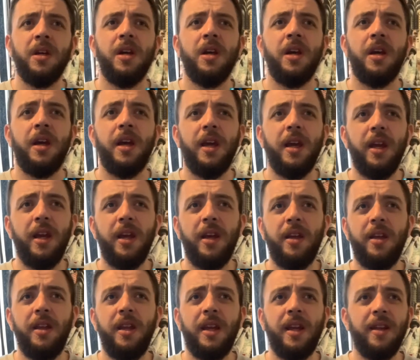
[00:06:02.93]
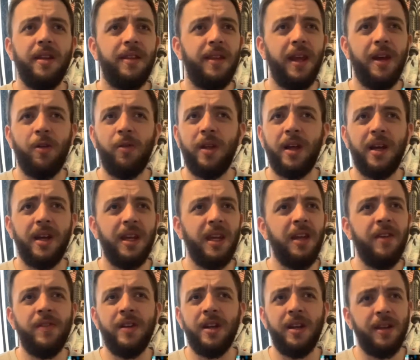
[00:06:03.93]
You can tell that
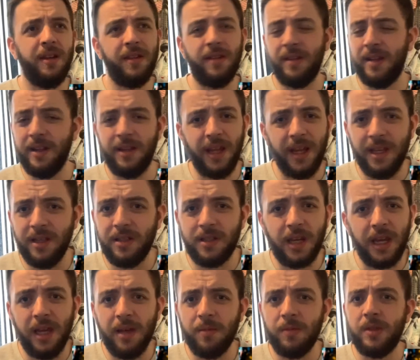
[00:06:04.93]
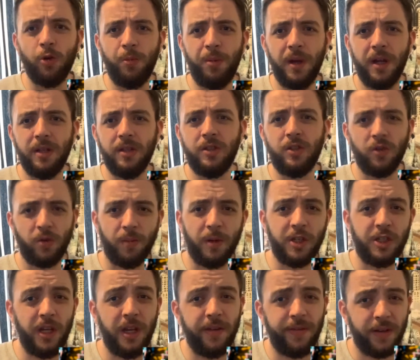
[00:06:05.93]
even in today's games, put in so much
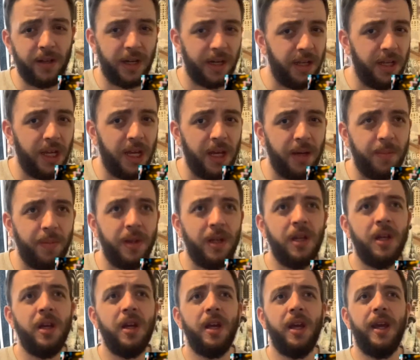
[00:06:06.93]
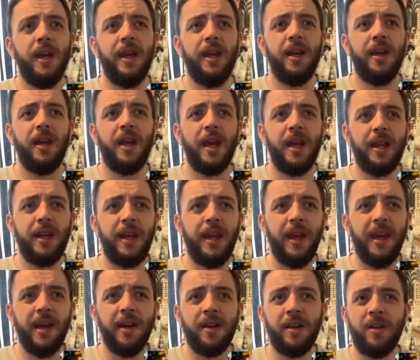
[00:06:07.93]
effort in the game and
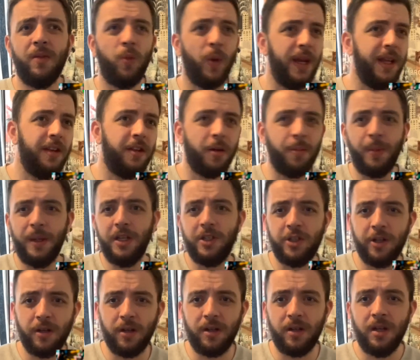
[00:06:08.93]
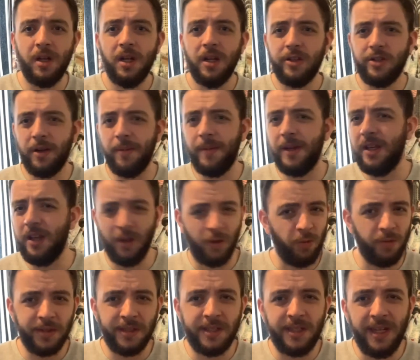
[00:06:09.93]
care, wind up each other. Do you know what I mean? You don't
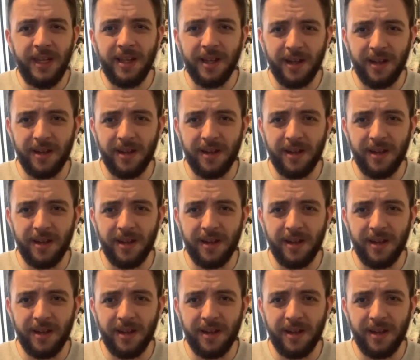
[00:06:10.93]
see that